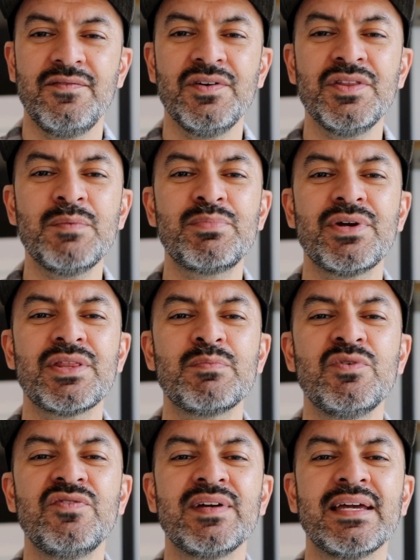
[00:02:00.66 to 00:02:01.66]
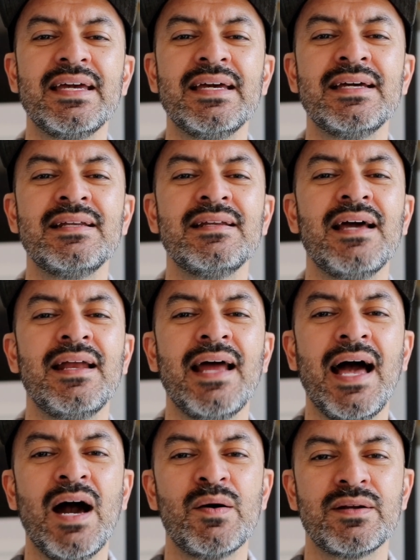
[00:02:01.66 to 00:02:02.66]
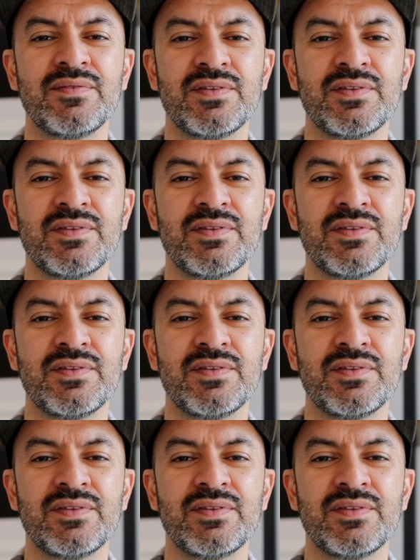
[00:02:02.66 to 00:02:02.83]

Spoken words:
Feel the breath moving in and out